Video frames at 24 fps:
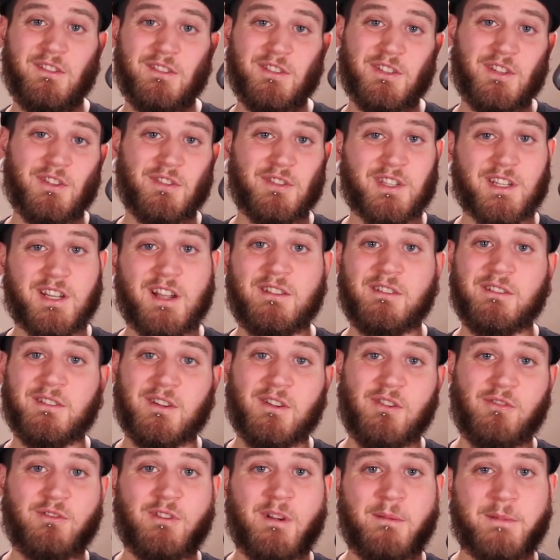use your Skull
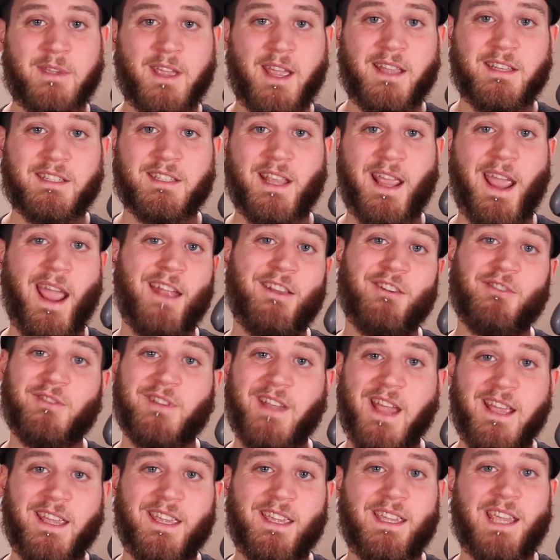Co GripCase and your
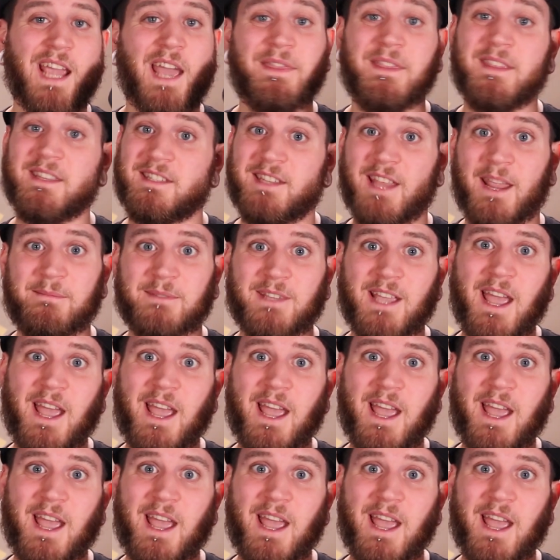Genki at the same